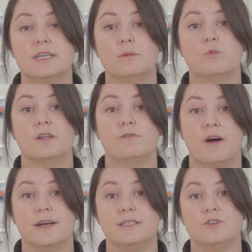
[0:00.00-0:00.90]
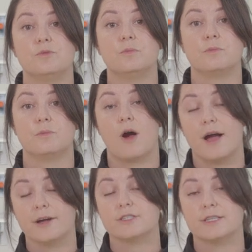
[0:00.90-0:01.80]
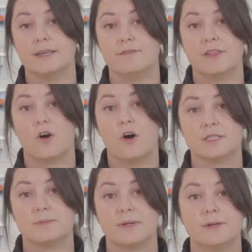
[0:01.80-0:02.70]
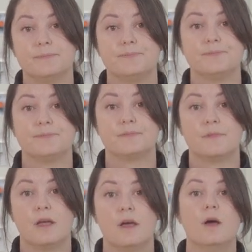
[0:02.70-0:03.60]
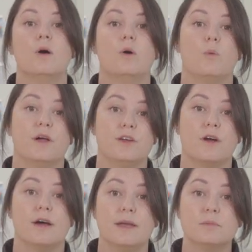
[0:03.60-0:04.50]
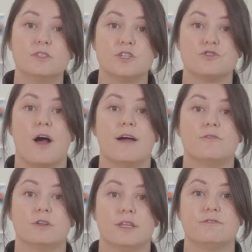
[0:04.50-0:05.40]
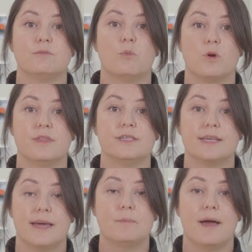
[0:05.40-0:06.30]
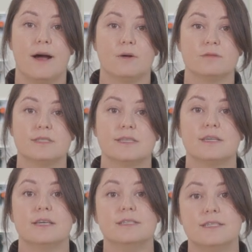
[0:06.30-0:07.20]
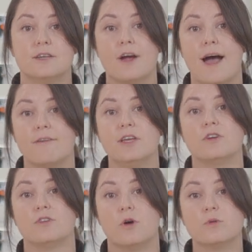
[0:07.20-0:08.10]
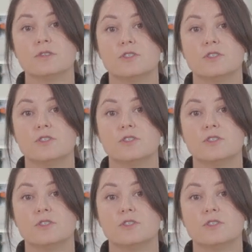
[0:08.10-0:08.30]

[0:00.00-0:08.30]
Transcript: team will advise you prior to leaving the hospital. While you're unable to drive or lift more than 10 pounds, consider having your local